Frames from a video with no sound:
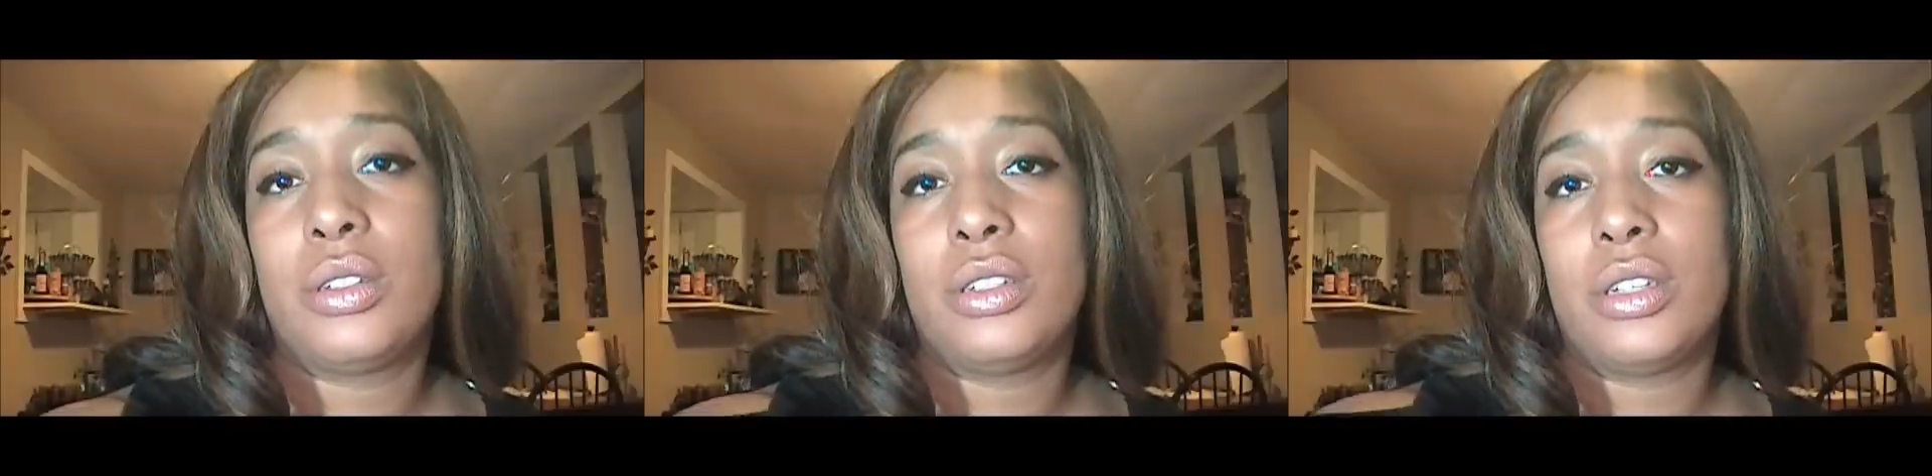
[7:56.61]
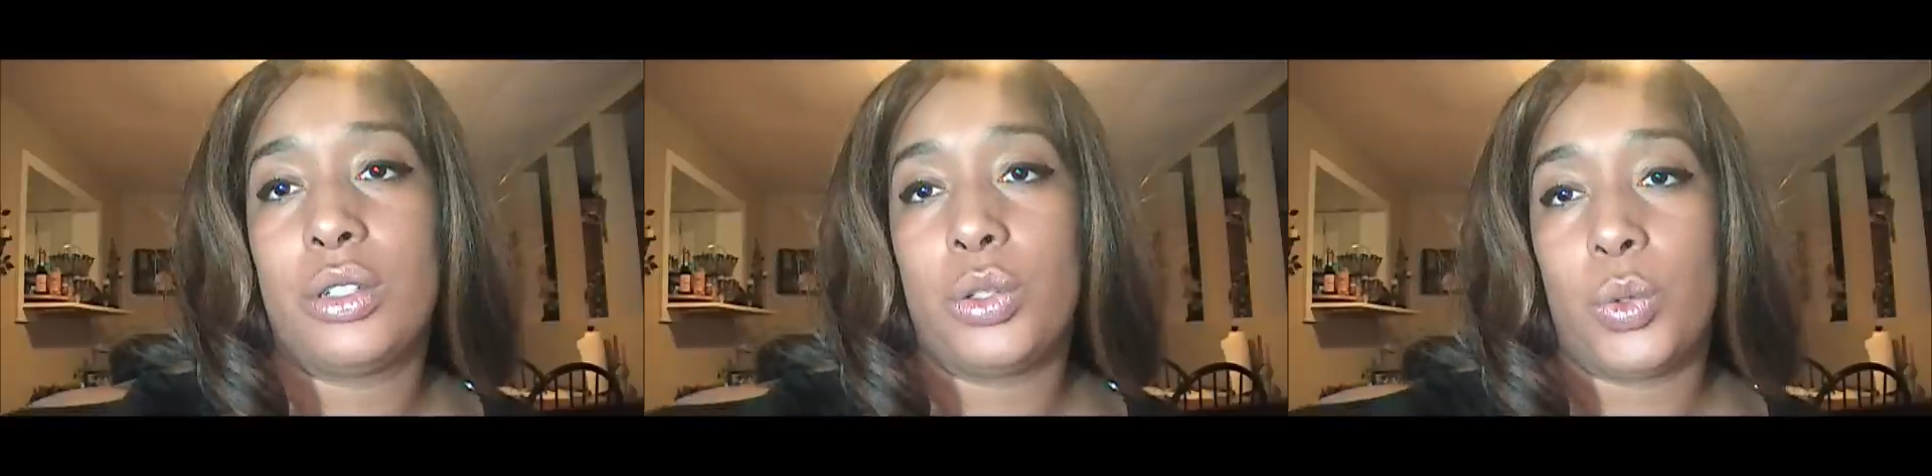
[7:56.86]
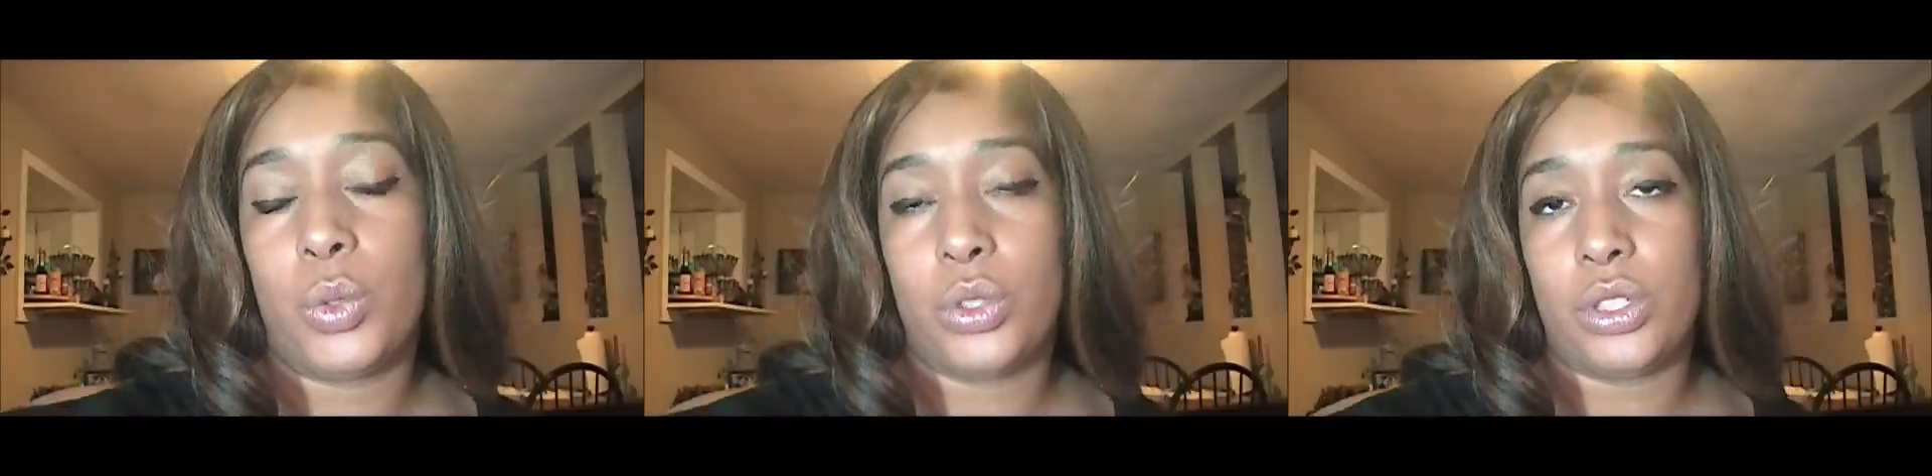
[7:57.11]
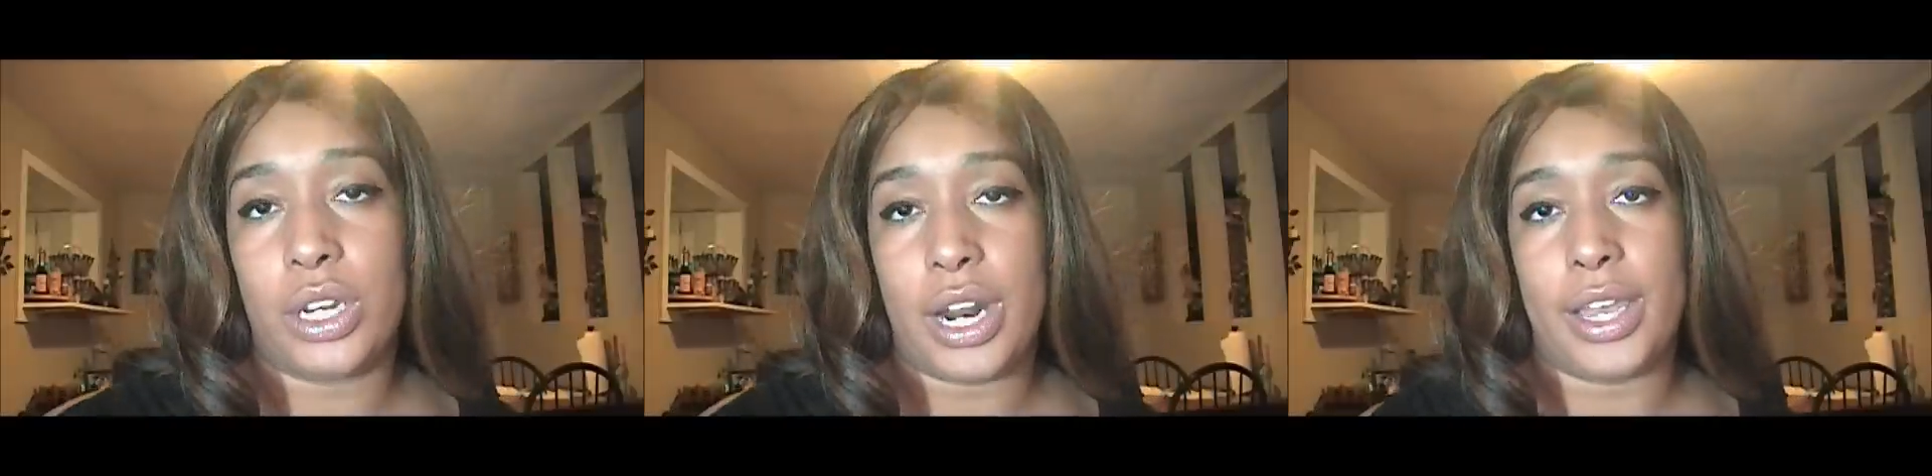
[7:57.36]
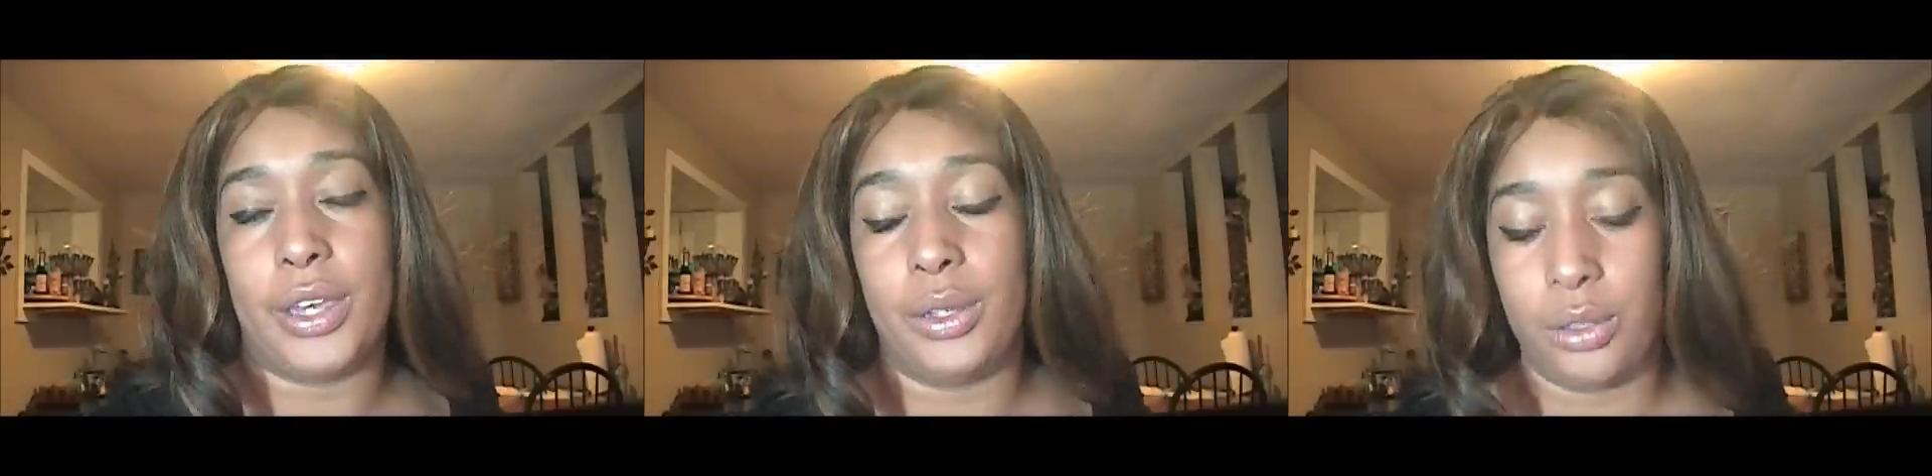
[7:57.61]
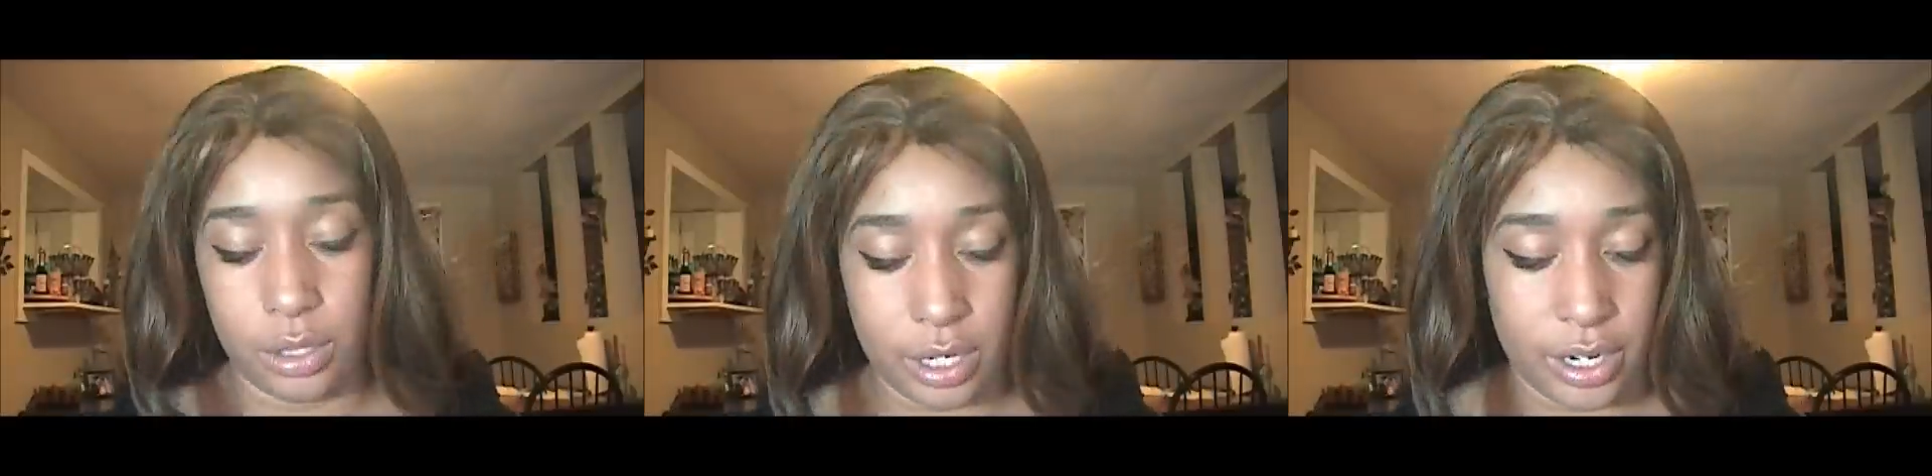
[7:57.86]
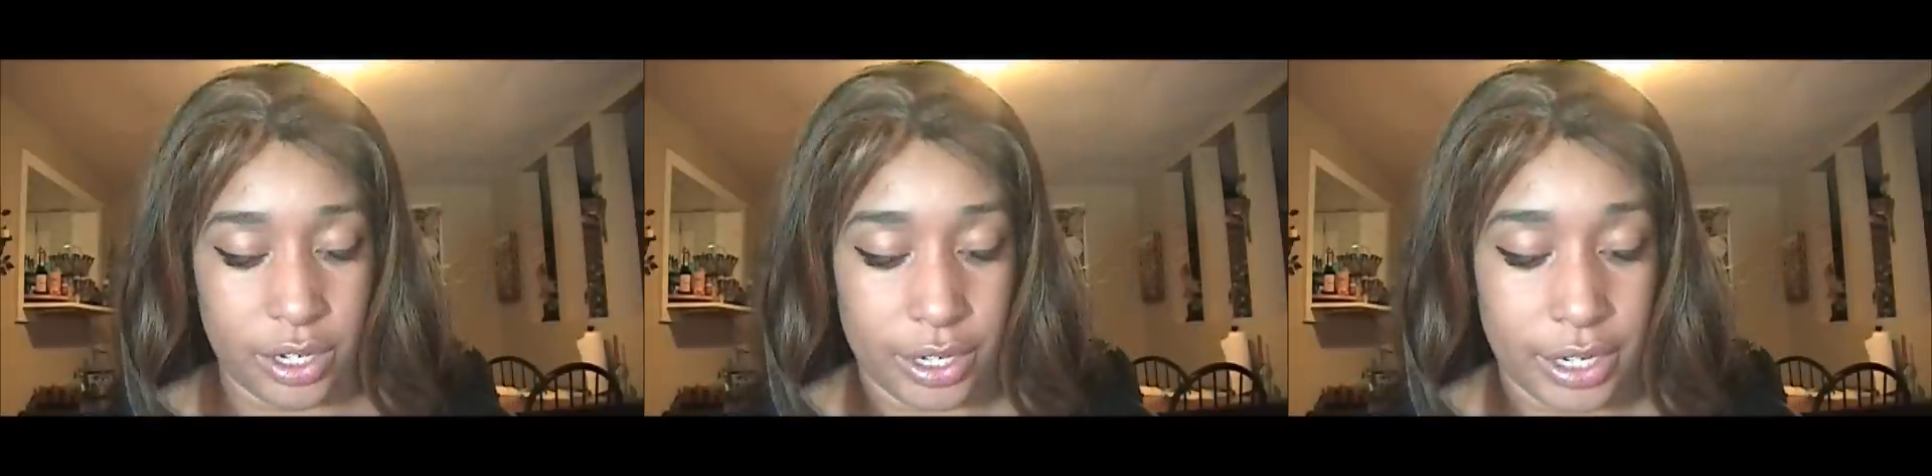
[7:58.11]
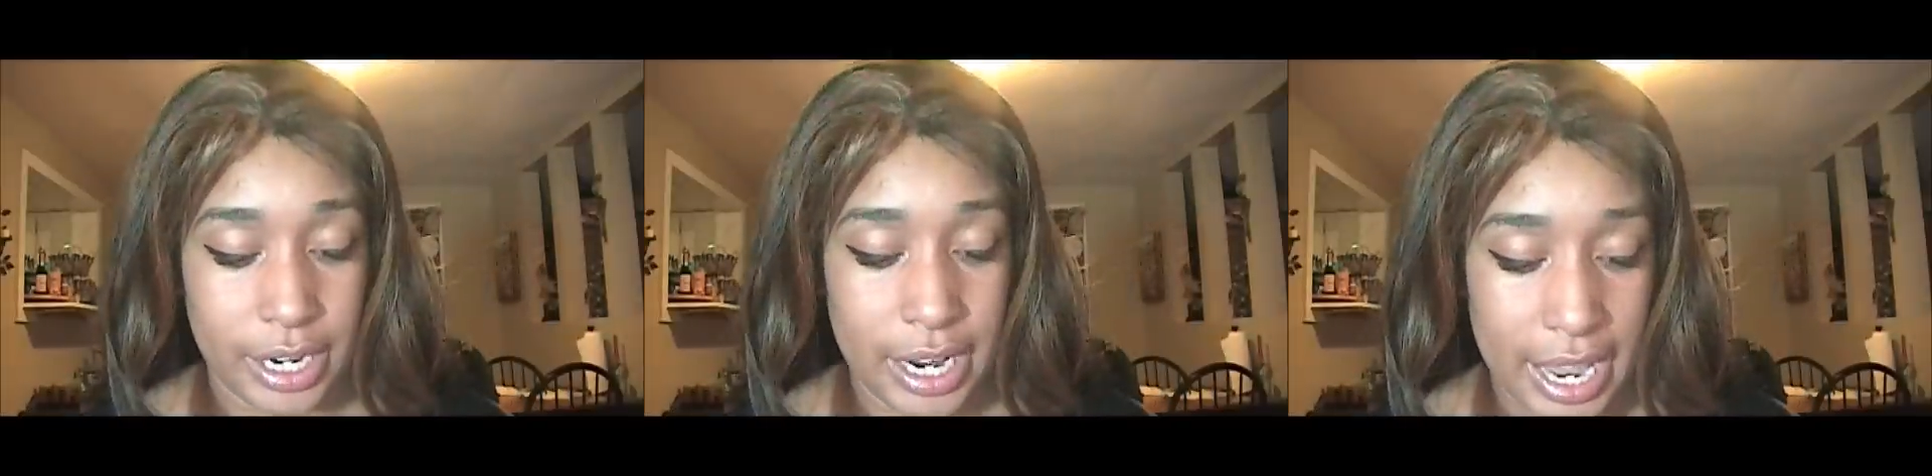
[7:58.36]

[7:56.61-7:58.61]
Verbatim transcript: the tools that I use that are good,